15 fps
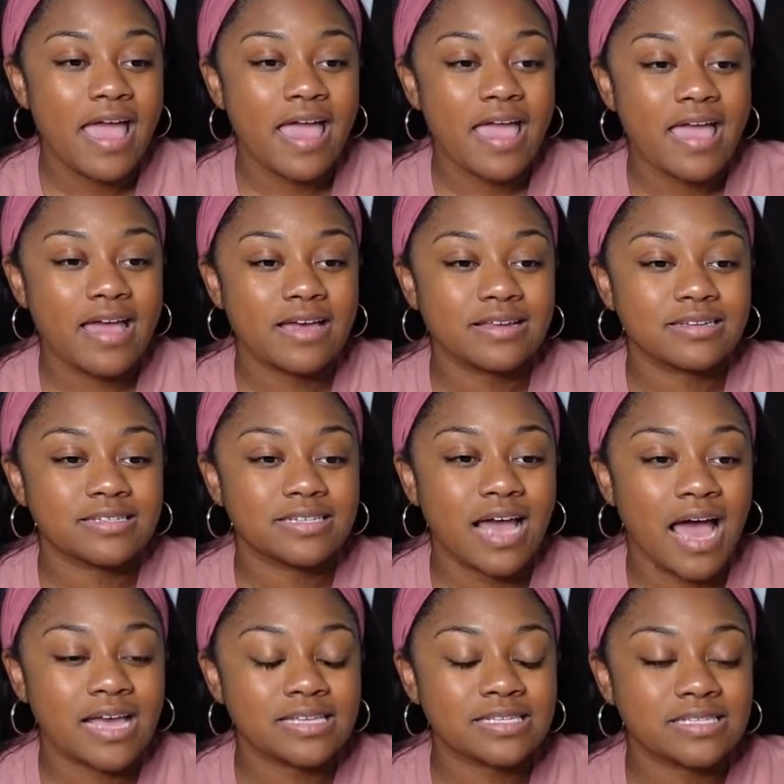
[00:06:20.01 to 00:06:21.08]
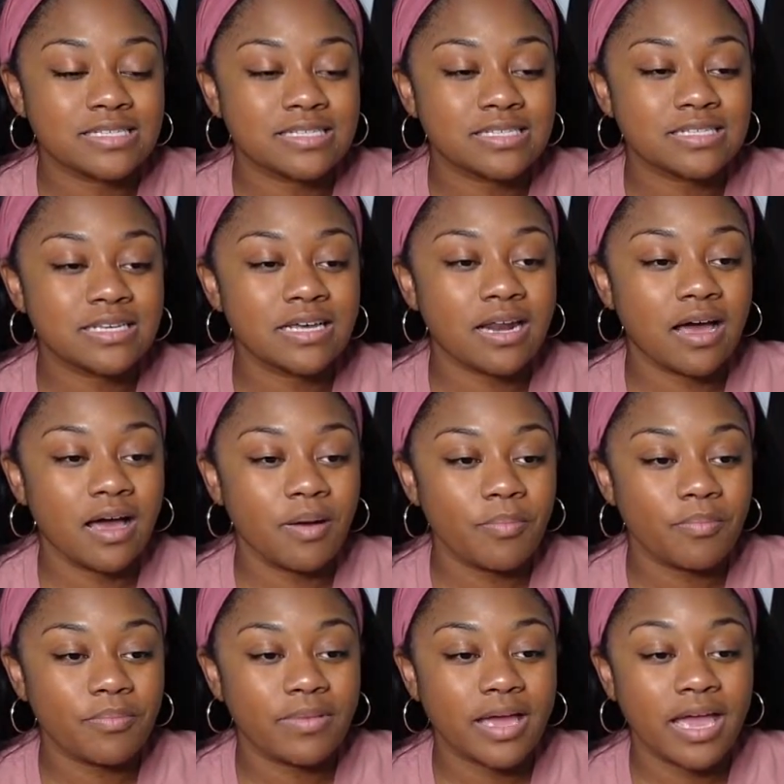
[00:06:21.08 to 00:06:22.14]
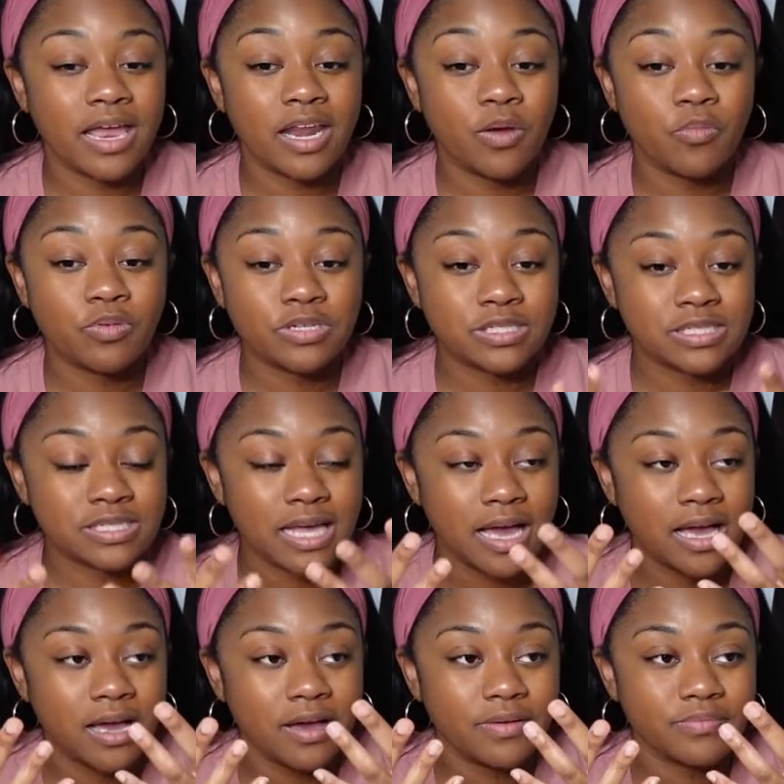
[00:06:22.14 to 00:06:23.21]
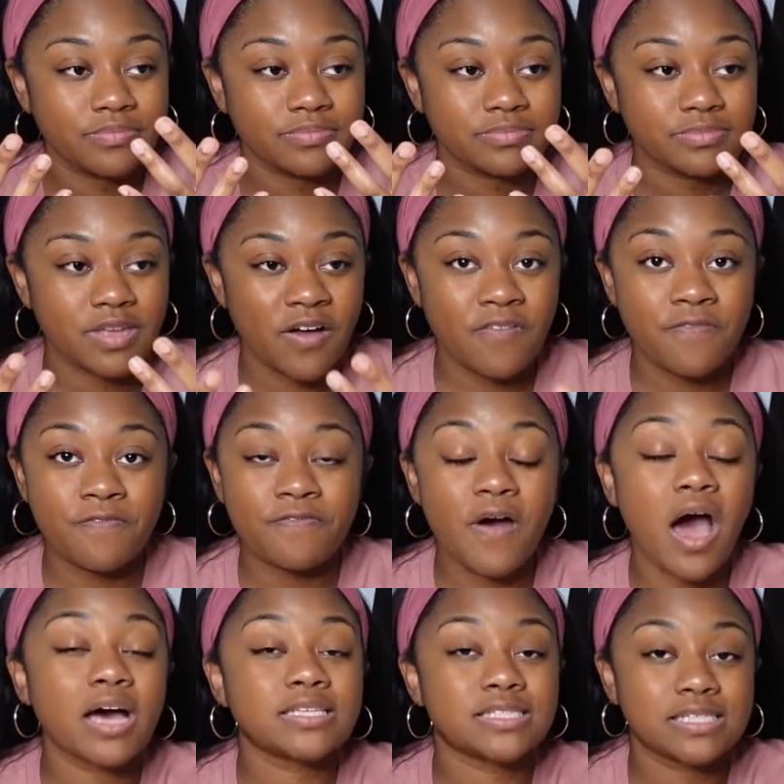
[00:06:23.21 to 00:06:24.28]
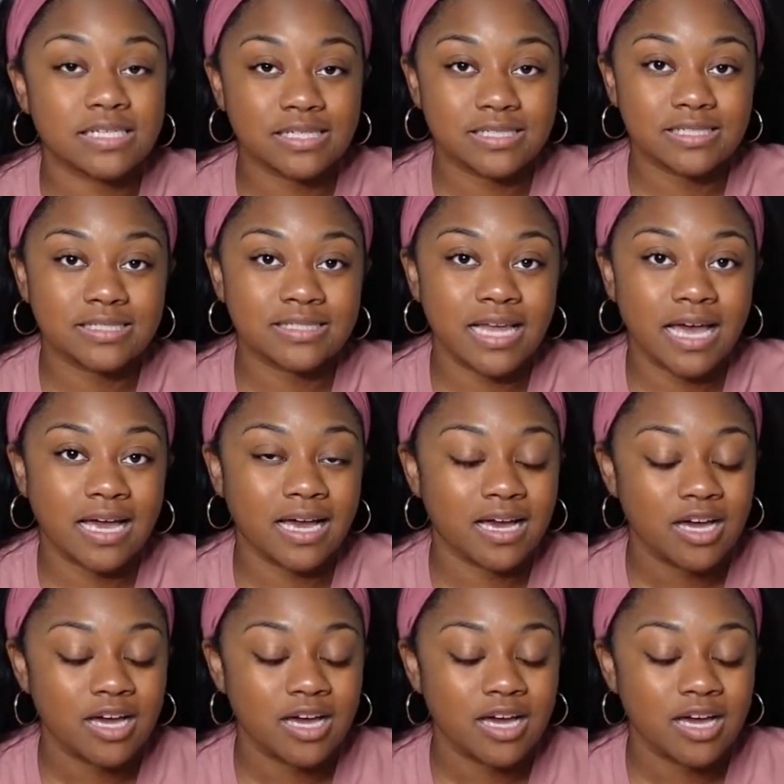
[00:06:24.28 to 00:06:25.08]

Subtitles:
And I stood up, and it was just like a faucet, like